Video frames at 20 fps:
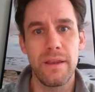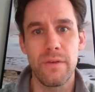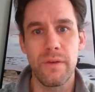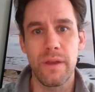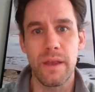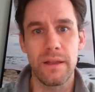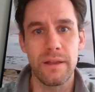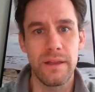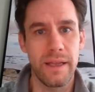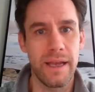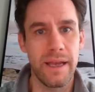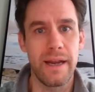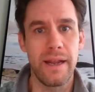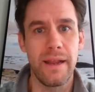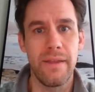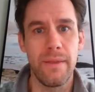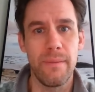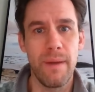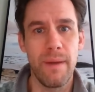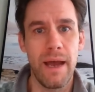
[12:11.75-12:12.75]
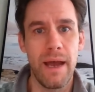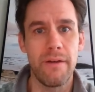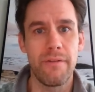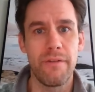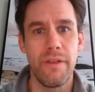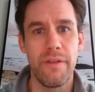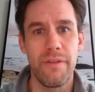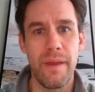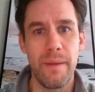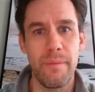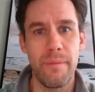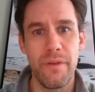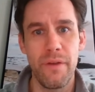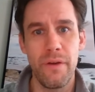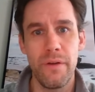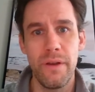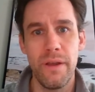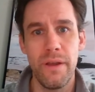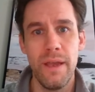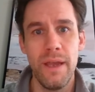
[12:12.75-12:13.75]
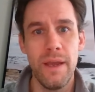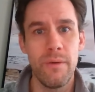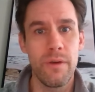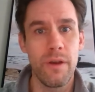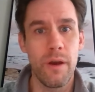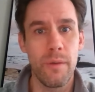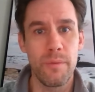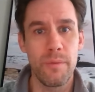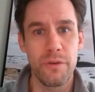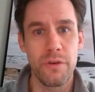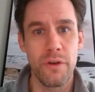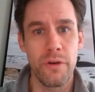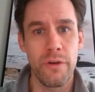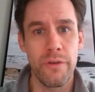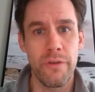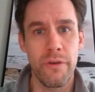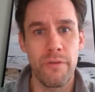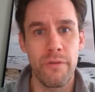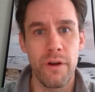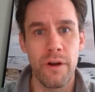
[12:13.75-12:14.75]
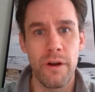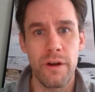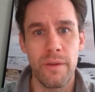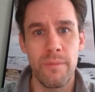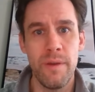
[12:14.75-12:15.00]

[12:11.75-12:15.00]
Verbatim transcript: You can click on it in the bio for this episode. We hope you'll join us over at our